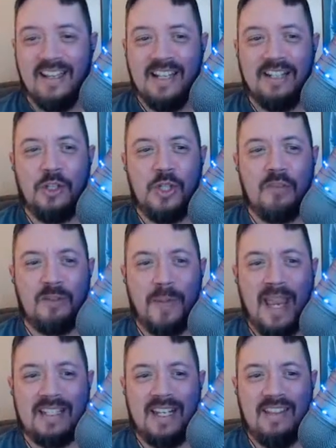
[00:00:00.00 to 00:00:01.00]
Did you ever
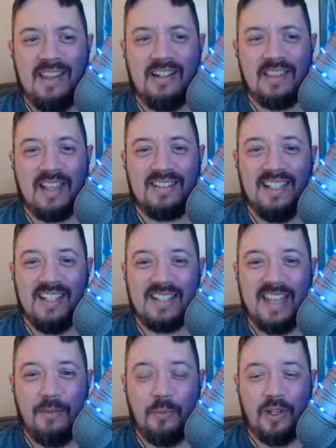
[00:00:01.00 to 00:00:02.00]
paint anything on that
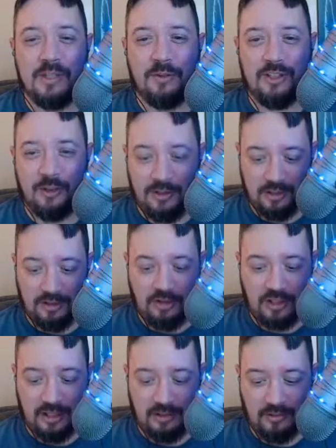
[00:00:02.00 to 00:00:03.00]
cityscape one you were showing on your
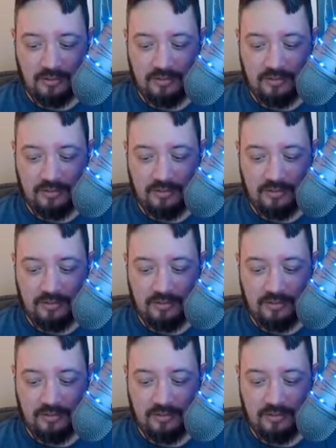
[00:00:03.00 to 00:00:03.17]
channel?